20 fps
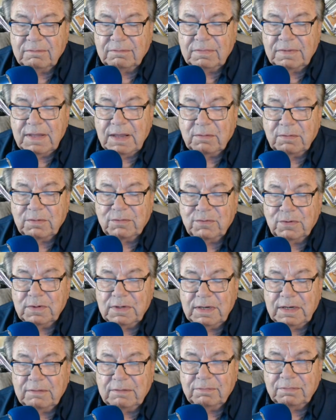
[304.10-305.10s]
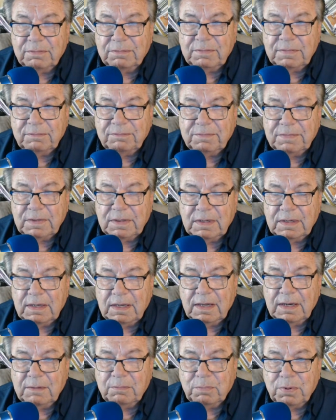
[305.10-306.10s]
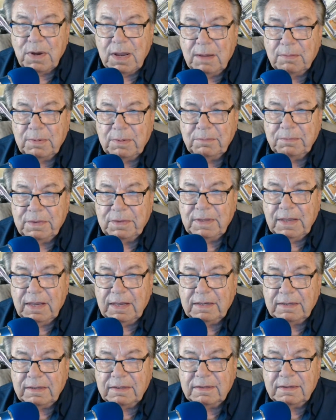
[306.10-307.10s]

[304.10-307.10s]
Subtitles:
was really a problem that